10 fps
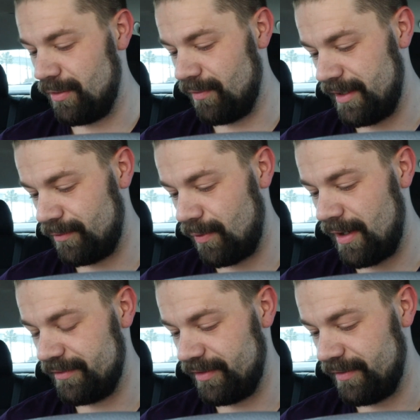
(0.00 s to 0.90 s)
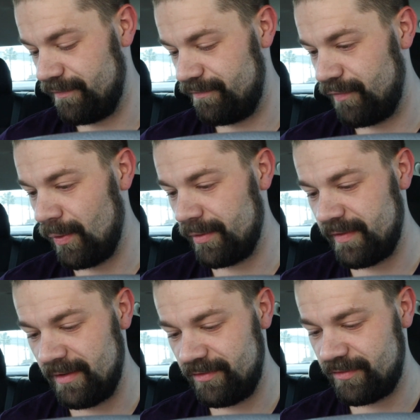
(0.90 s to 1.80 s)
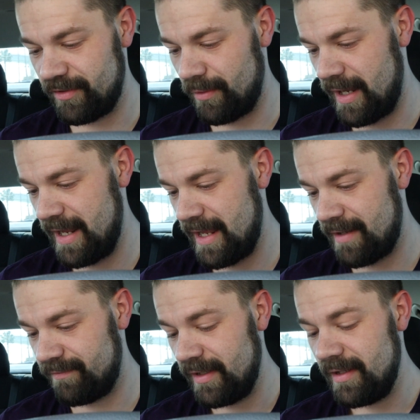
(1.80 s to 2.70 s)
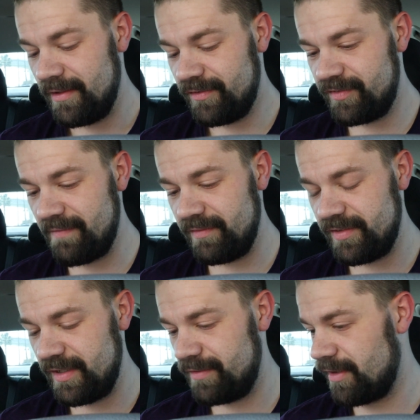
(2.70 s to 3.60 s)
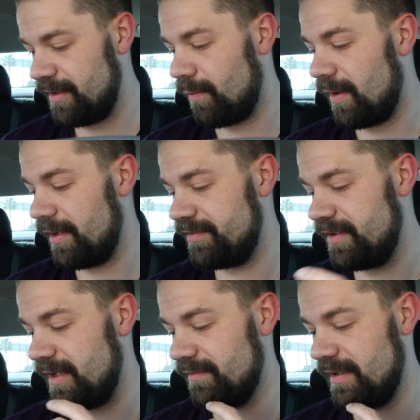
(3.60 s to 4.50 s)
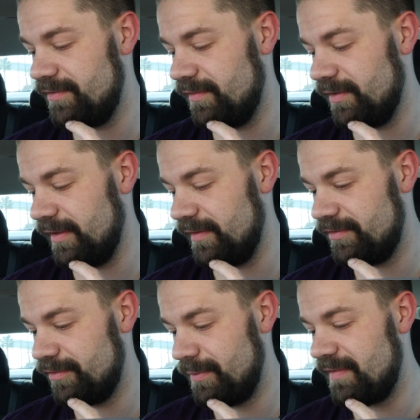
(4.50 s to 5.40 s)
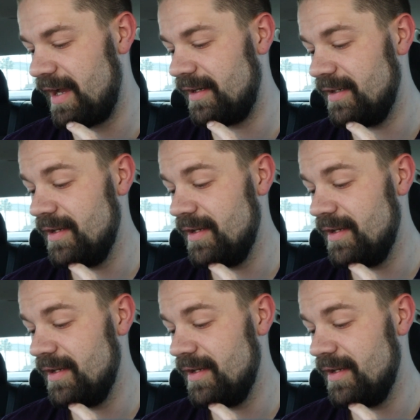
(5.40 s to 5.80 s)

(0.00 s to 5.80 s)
no Rayquaza for this. So I have 17 Rayquaza, and let's look at this. So we've got